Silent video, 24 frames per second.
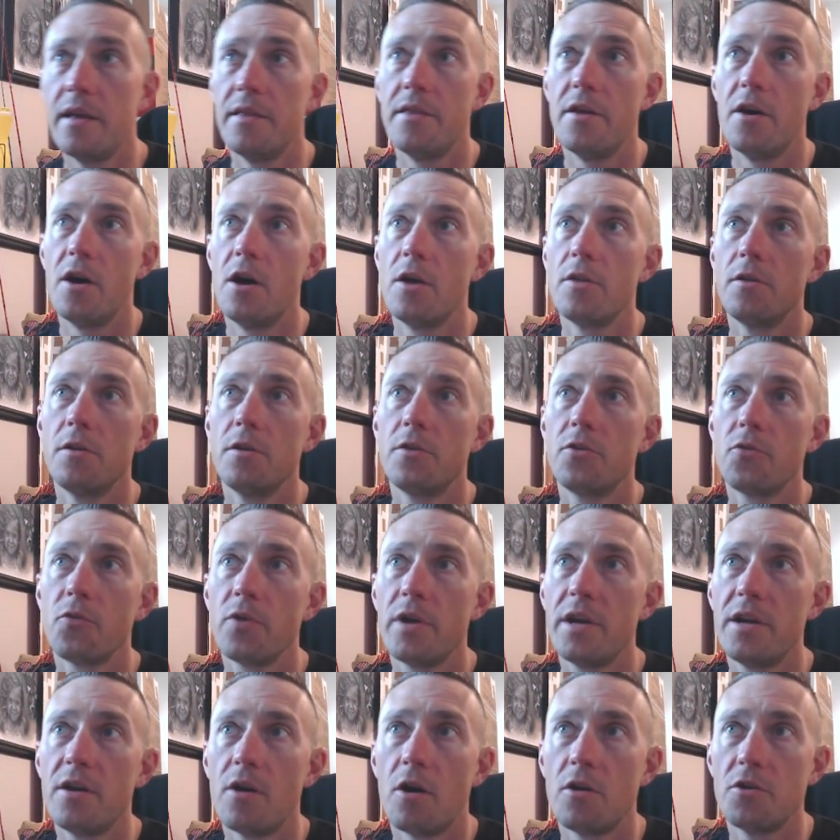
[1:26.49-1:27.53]
The other
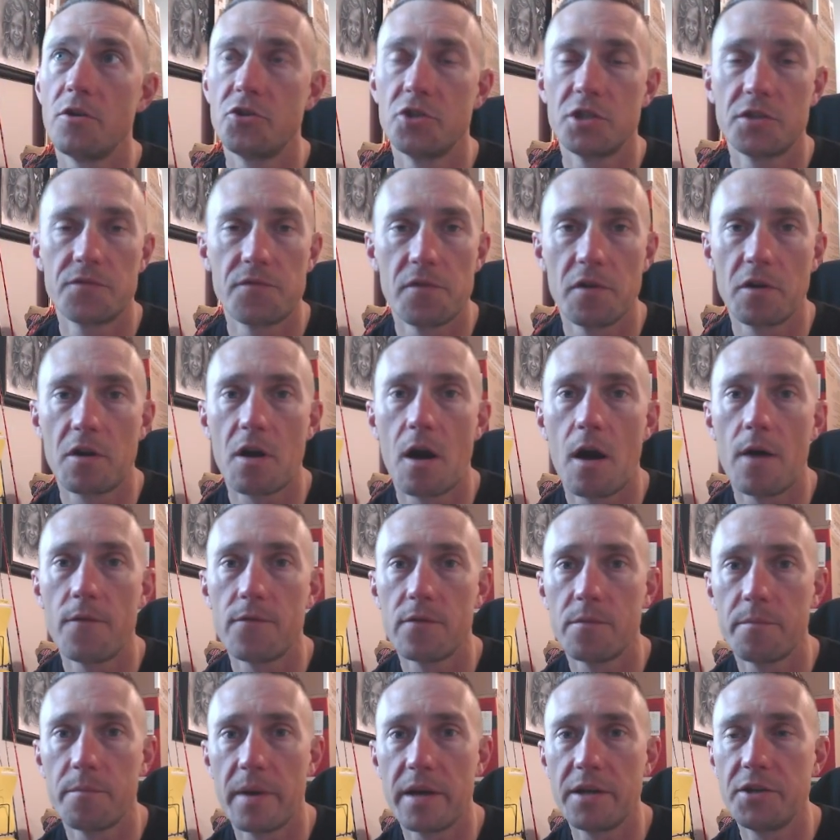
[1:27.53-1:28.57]
three are just for
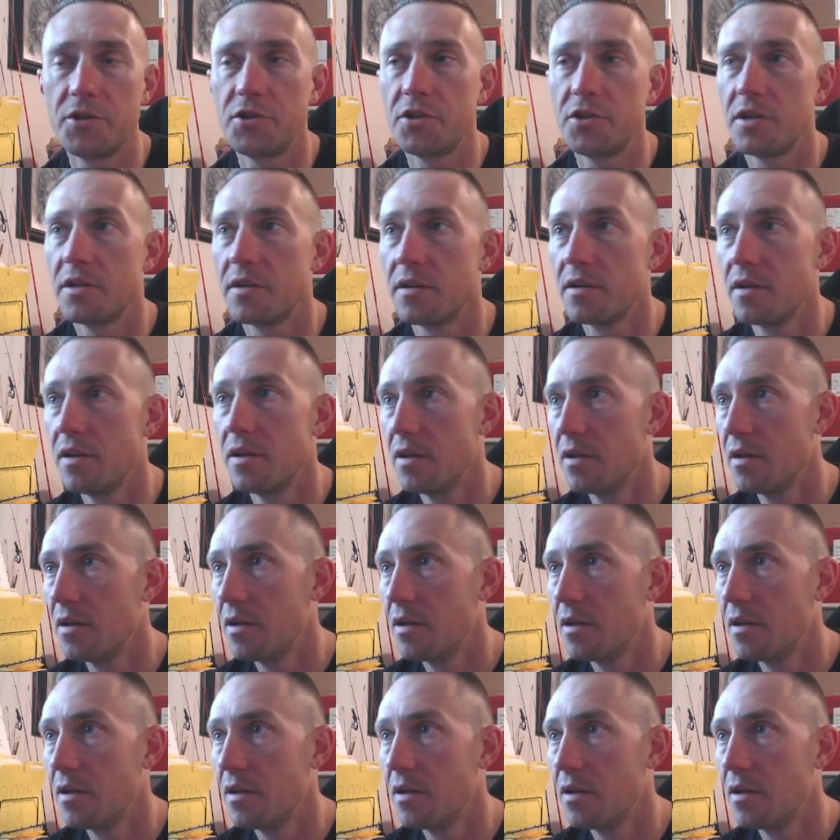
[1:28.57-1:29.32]
confirmation,